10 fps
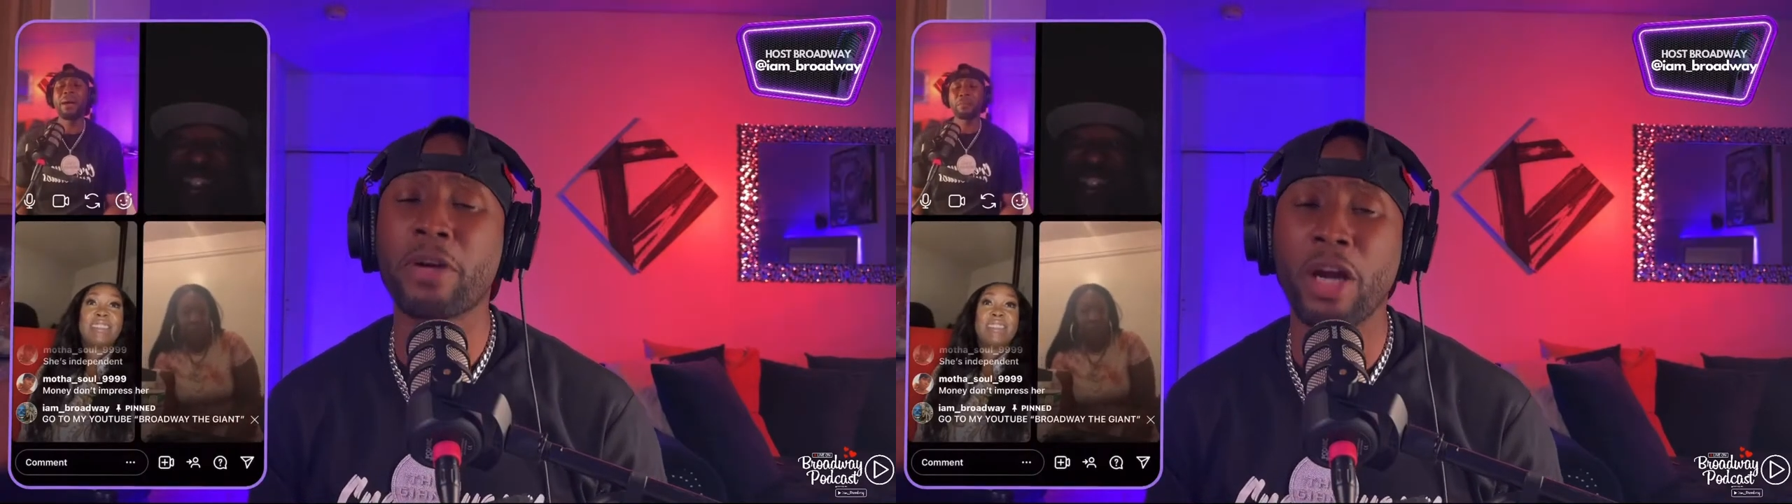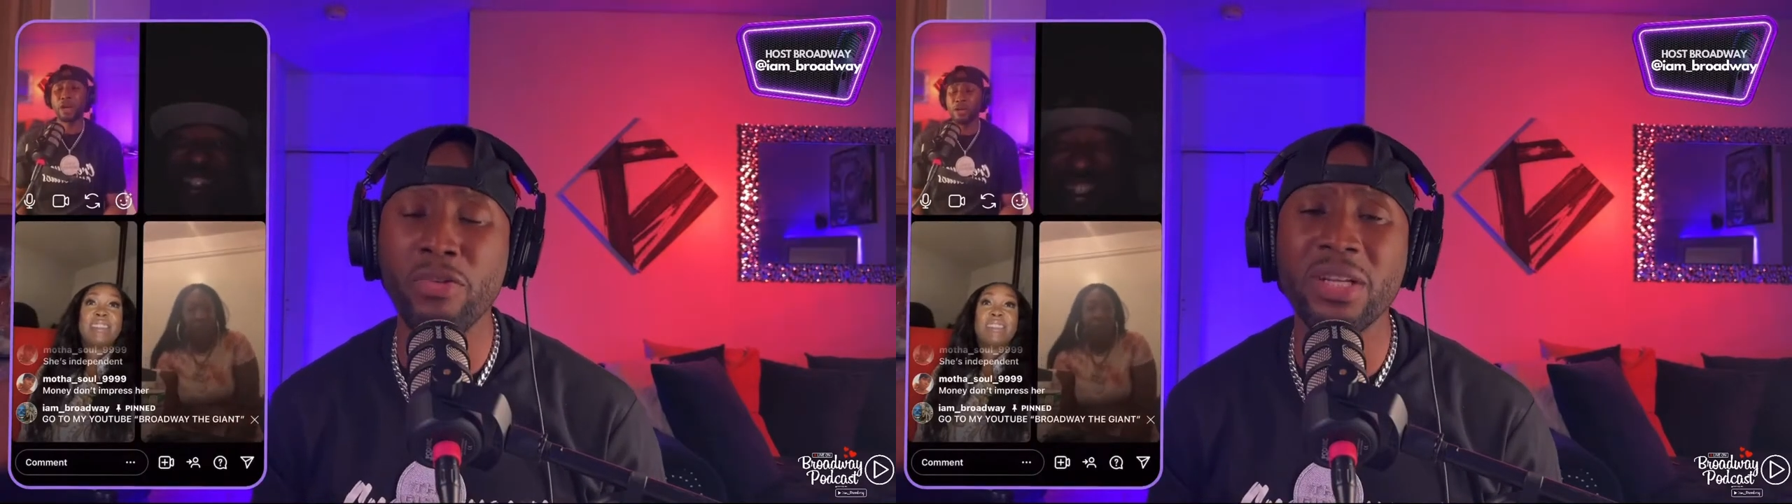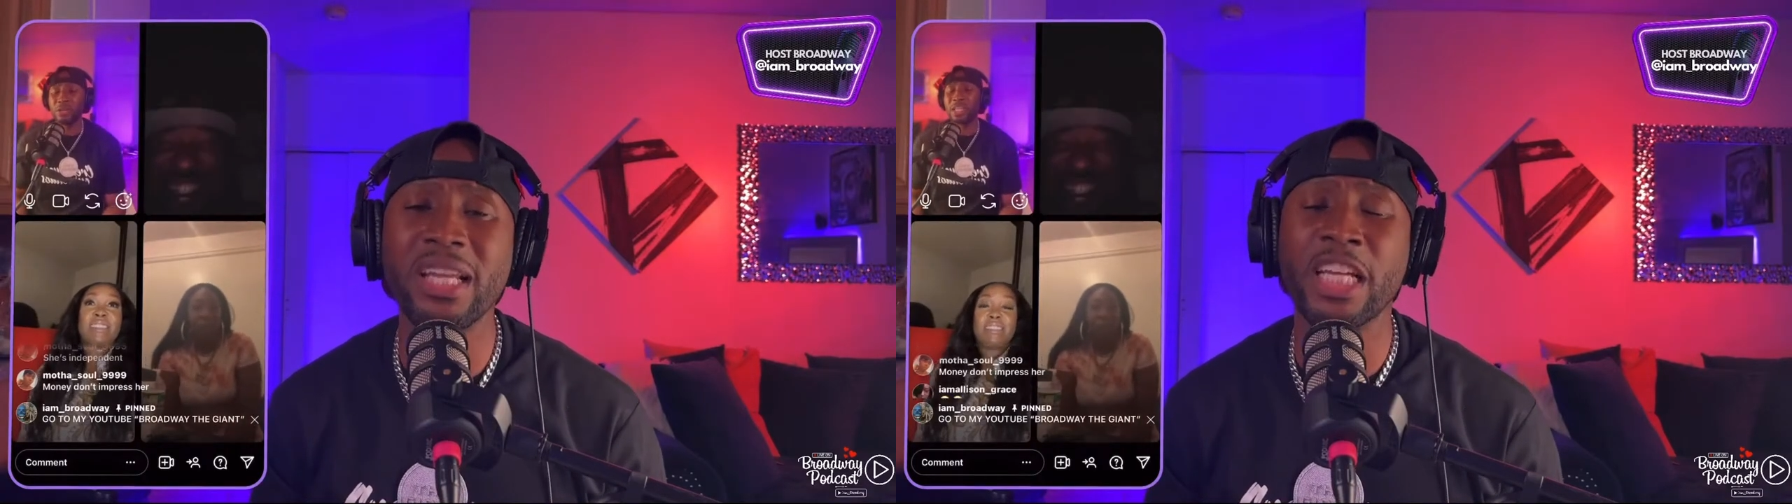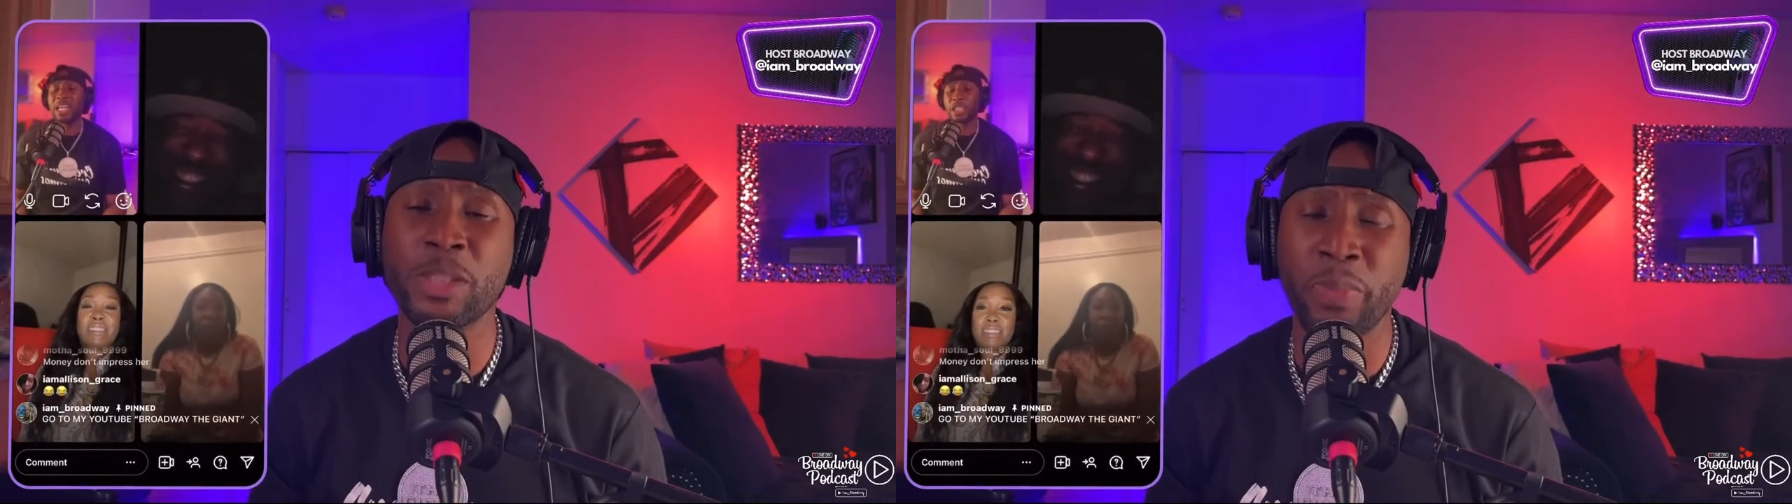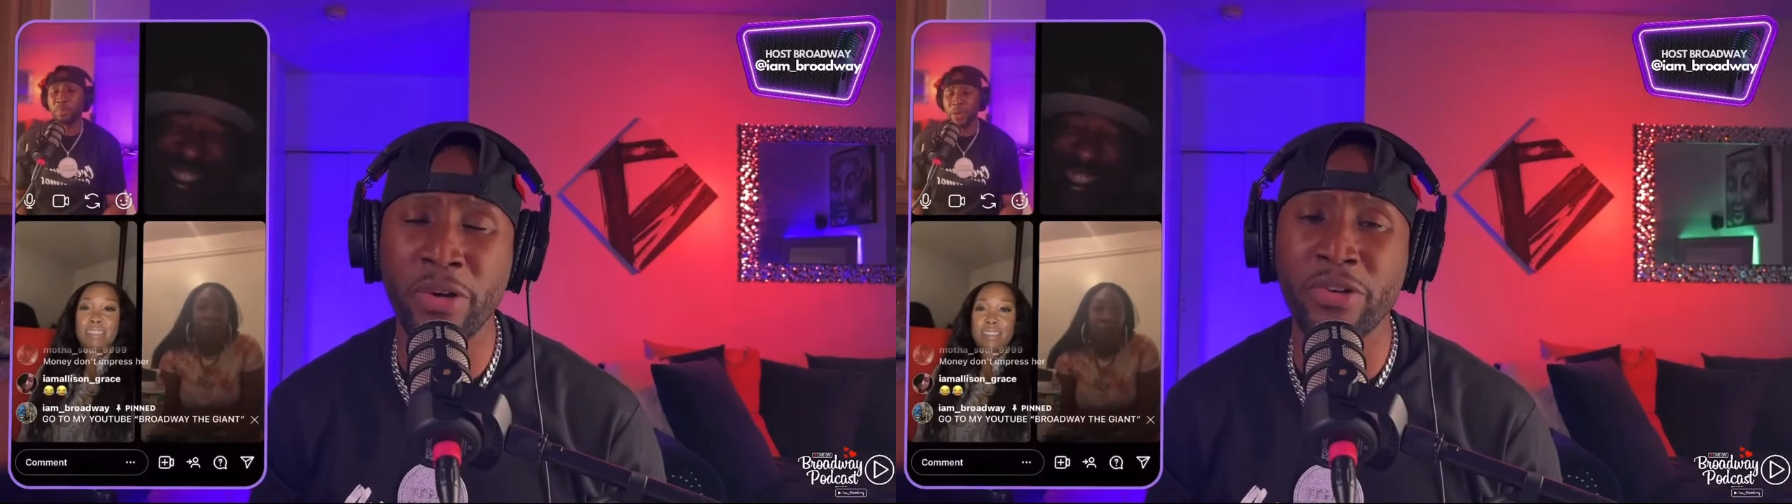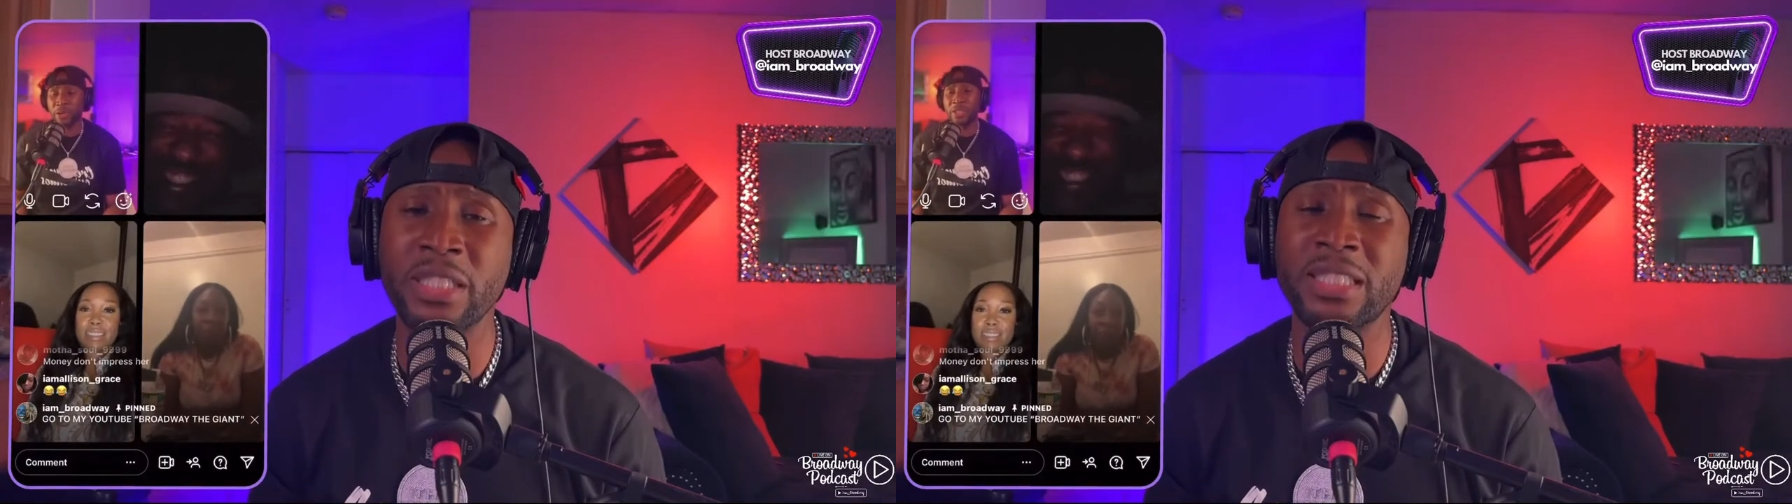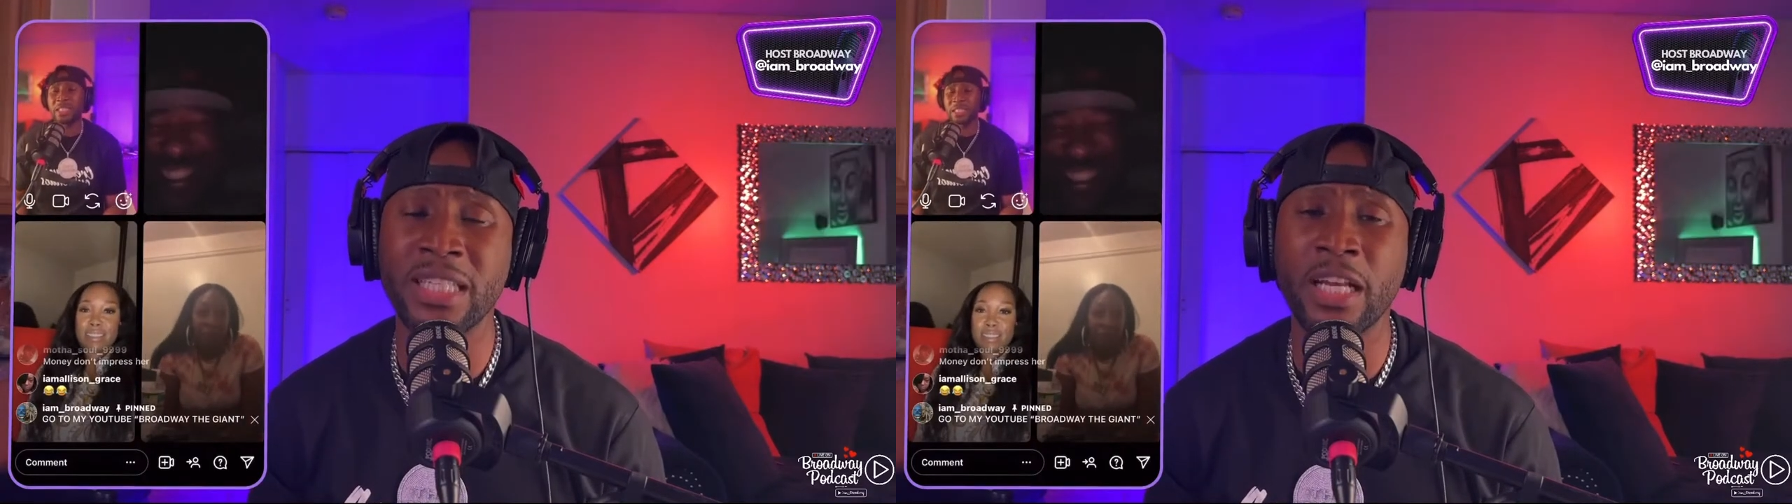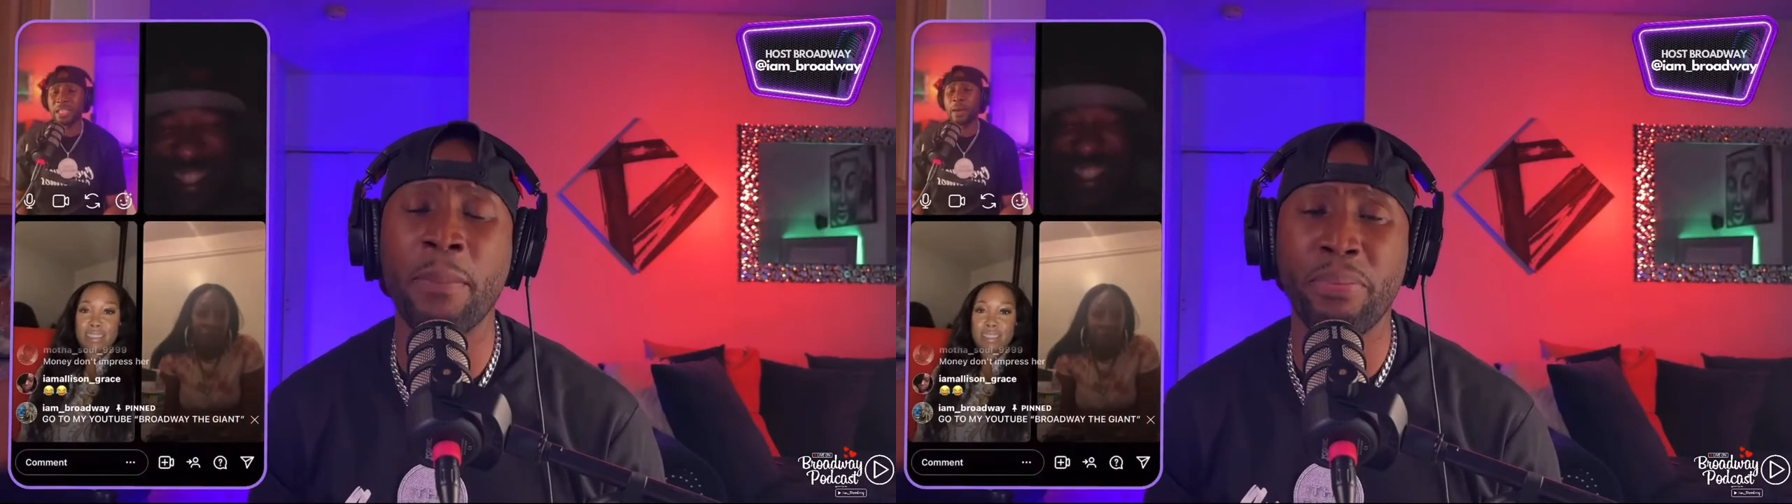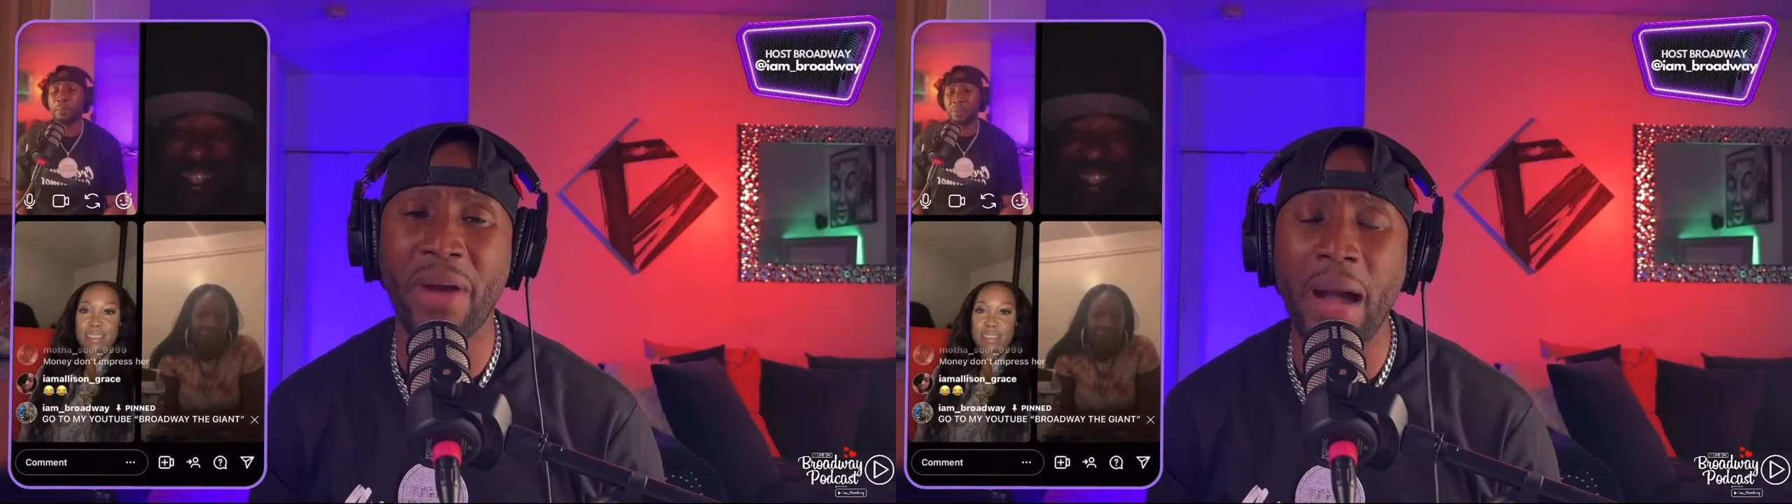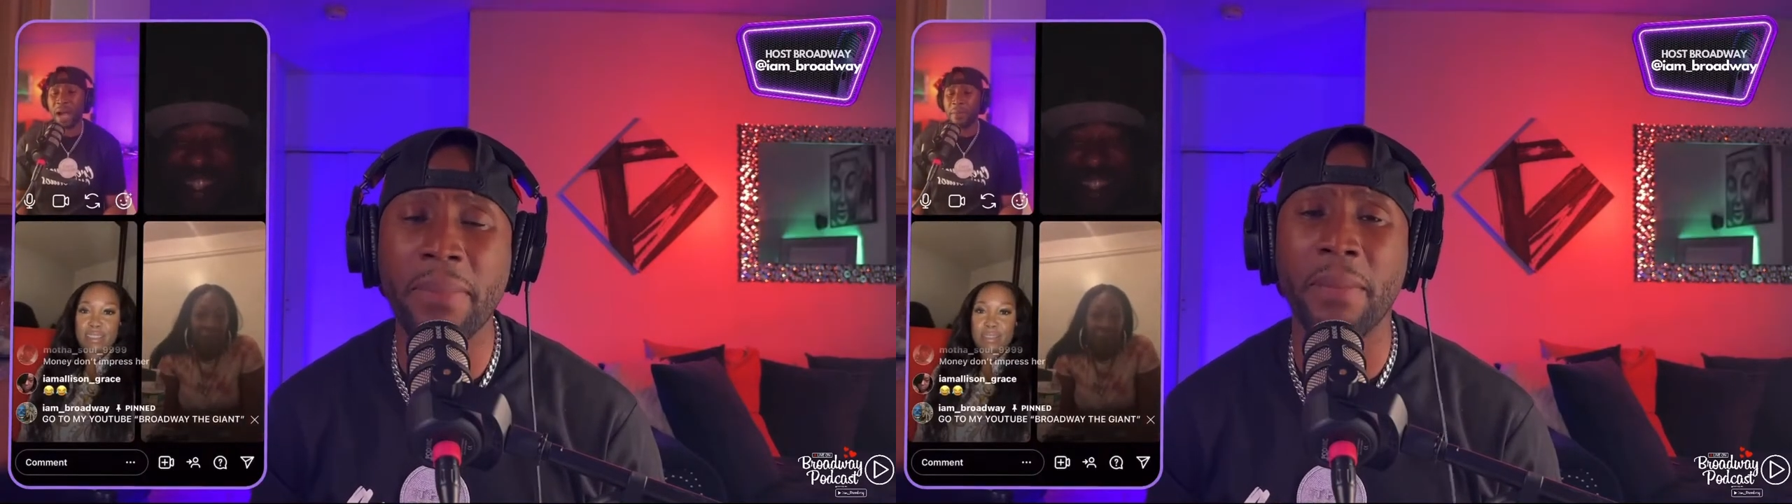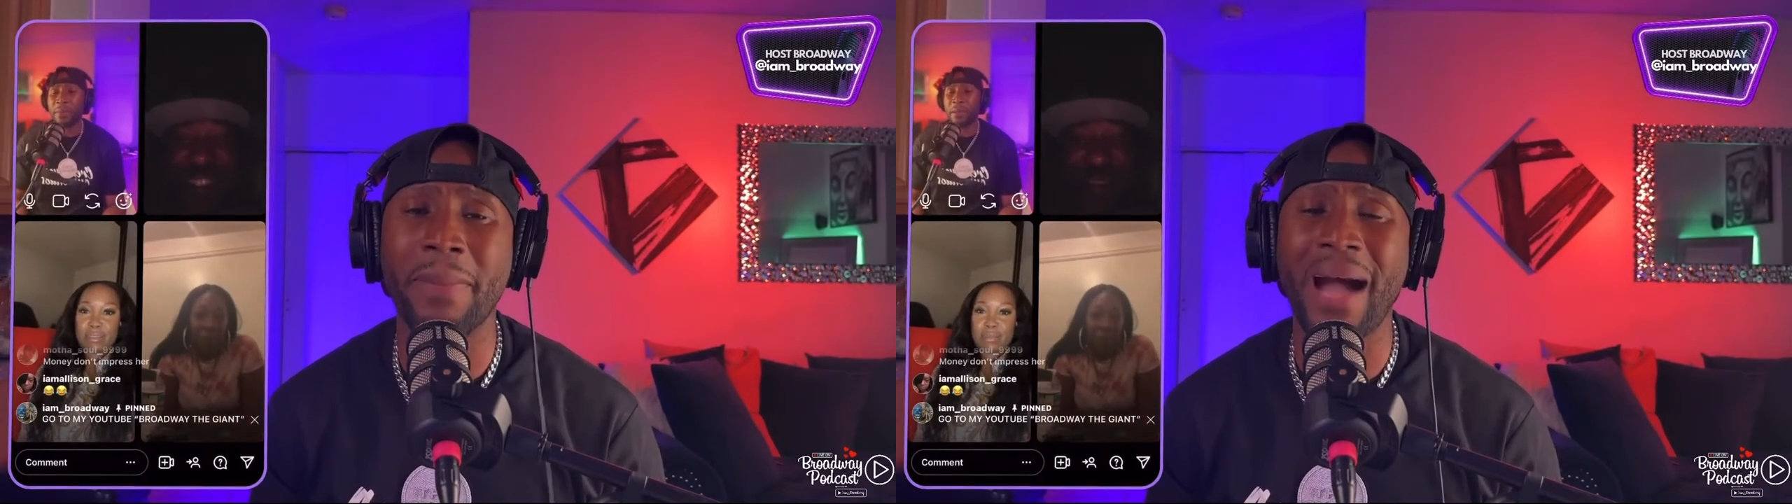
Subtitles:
currently experiencing a problem.